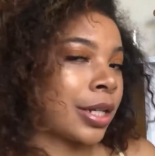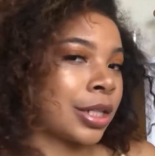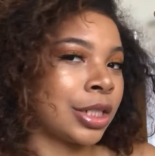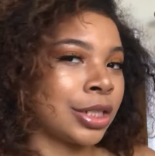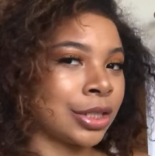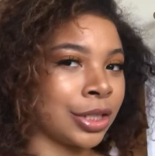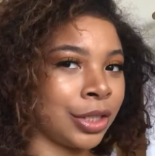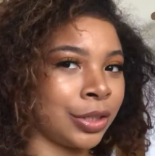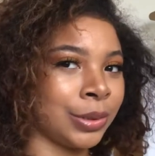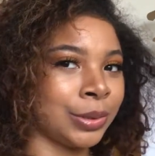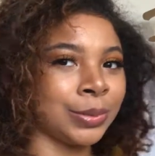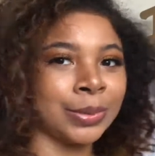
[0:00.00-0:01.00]
she's
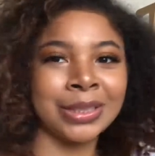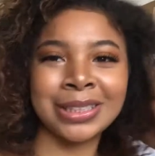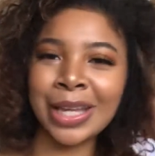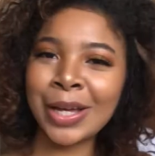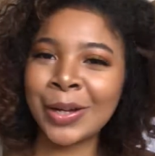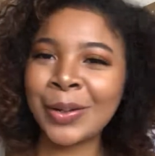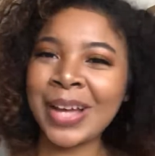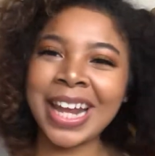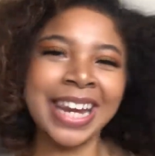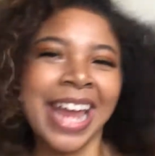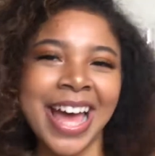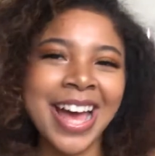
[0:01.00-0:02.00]
cute, so
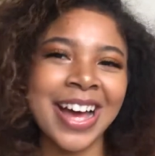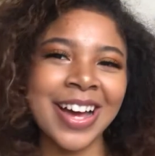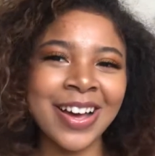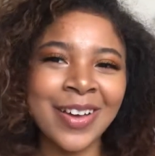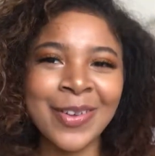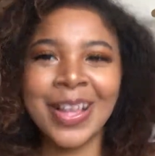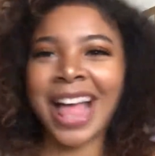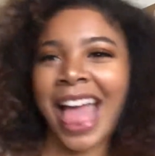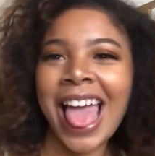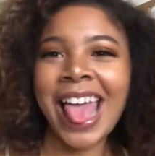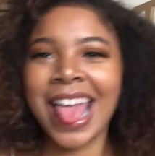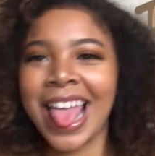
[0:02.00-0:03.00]
no.
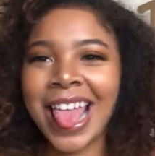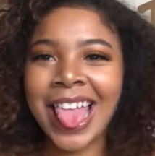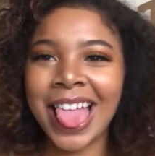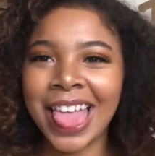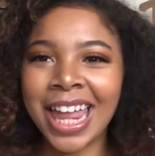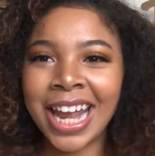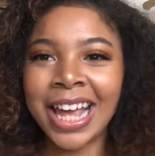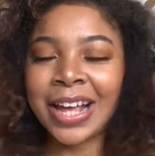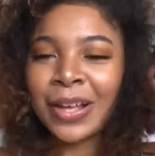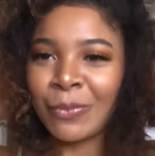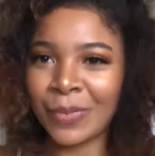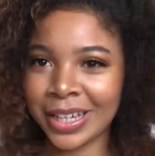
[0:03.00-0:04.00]

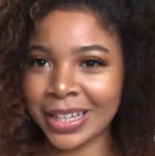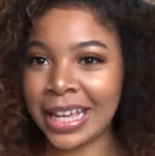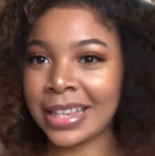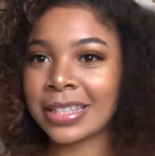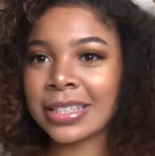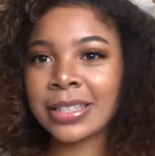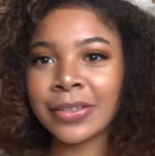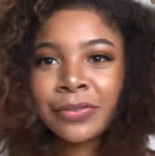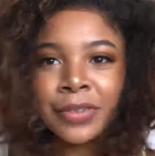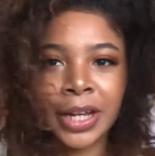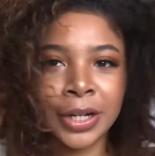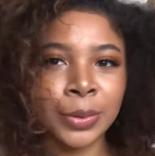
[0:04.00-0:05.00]
But yeah, this is the
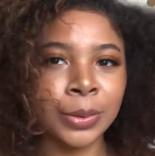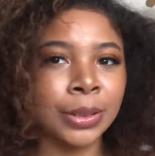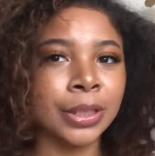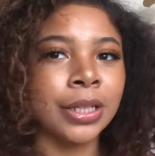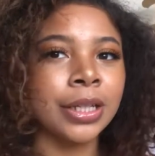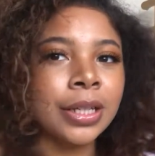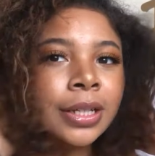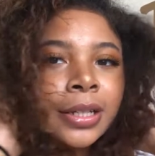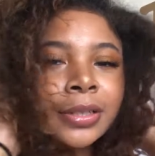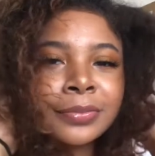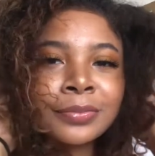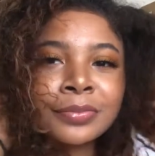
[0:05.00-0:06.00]
final look.
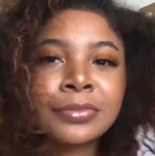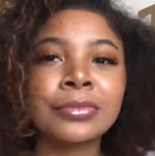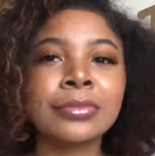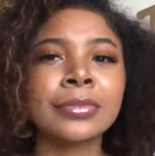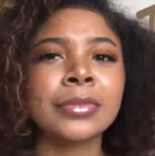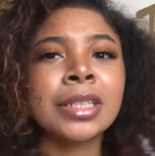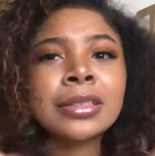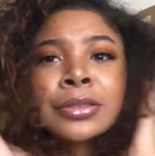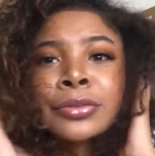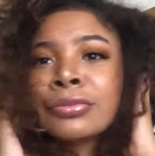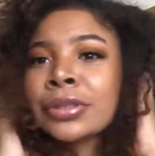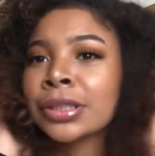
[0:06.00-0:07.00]
This
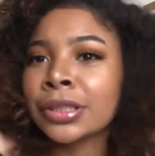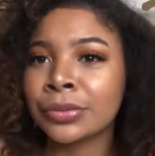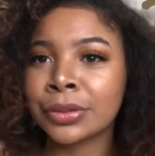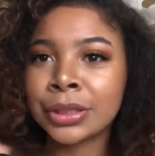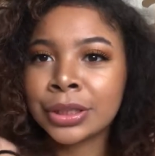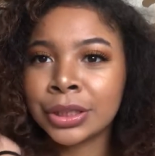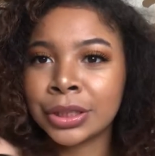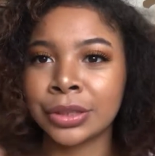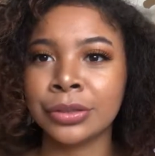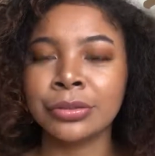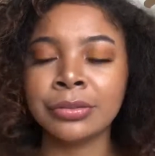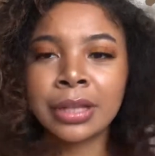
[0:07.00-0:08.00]
is really, really
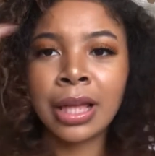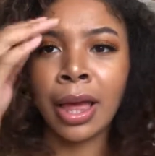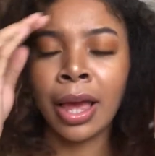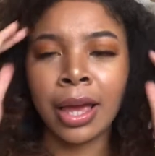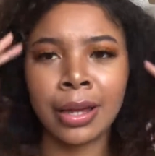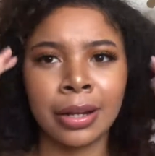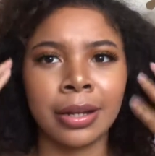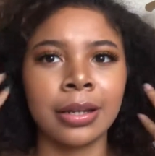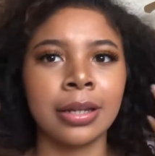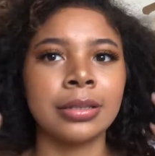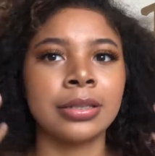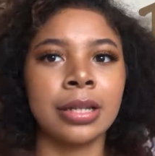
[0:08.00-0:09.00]
cute, and
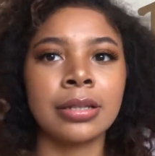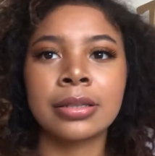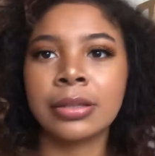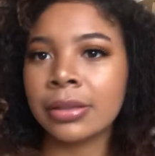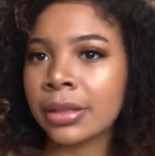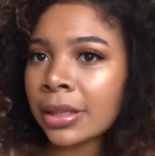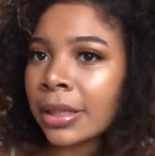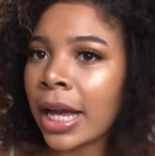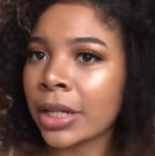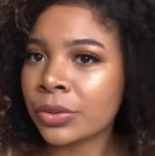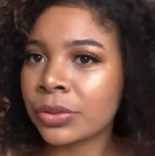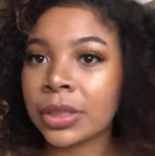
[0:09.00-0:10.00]
it does still look
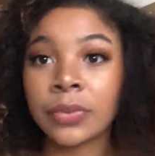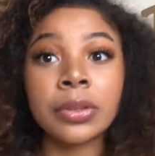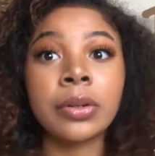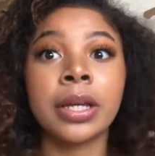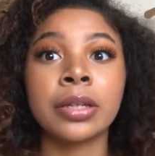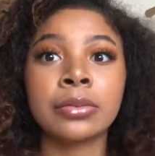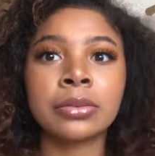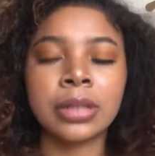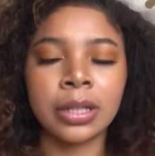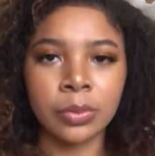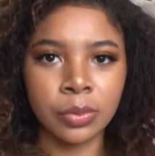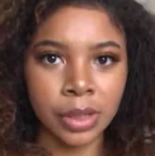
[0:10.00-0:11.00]
natural, even though I used,
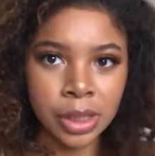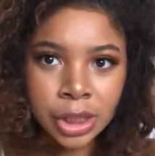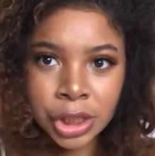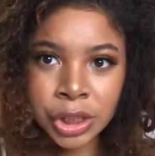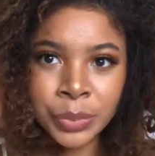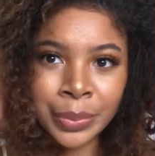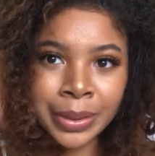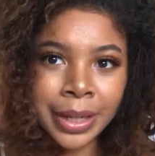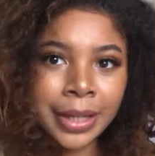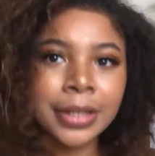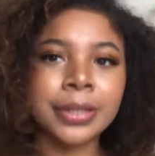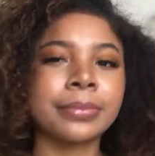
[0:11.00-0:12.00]
like, orange, but,
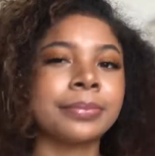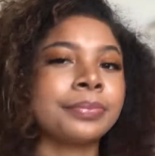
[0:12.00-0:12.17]
like,